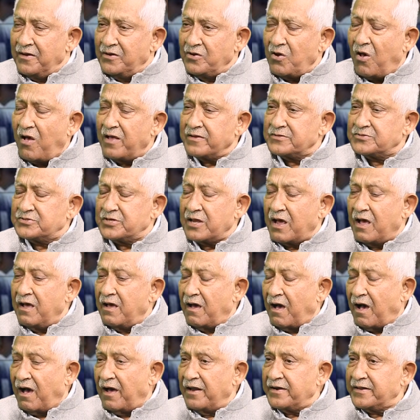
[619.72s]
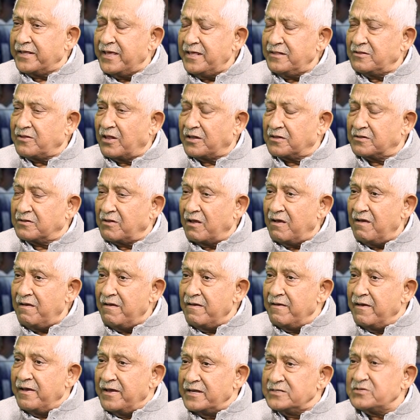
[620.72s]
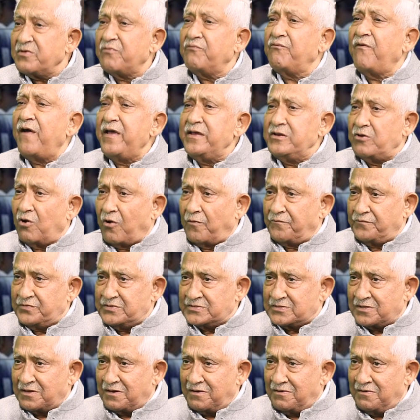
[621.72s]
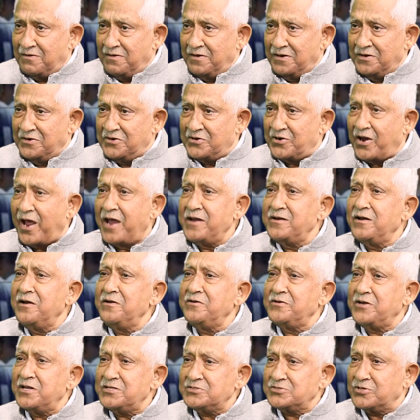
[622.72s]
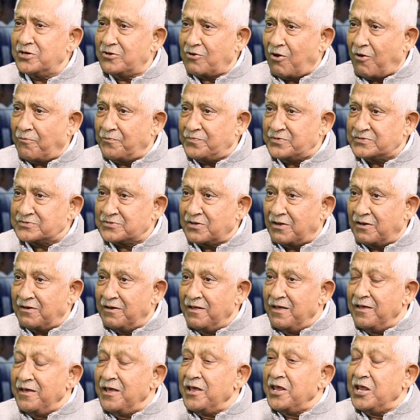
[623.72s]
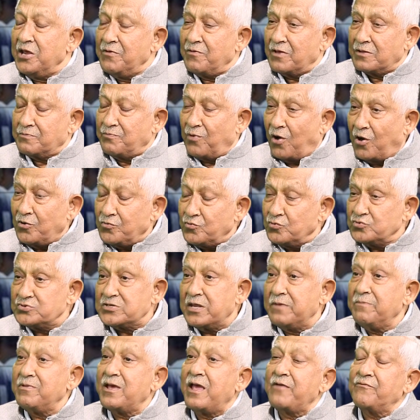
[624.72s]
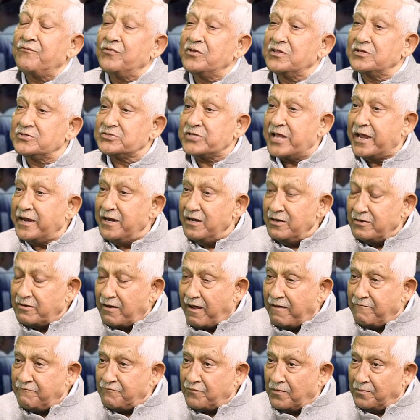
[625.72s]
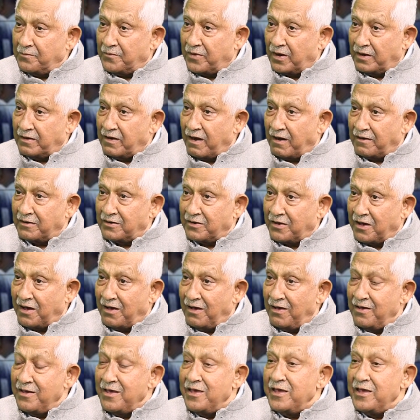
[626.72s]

Now, R.K. Datta is a fine officer, tried and tested officer. He was brought to CBI for the second time from Karnataka.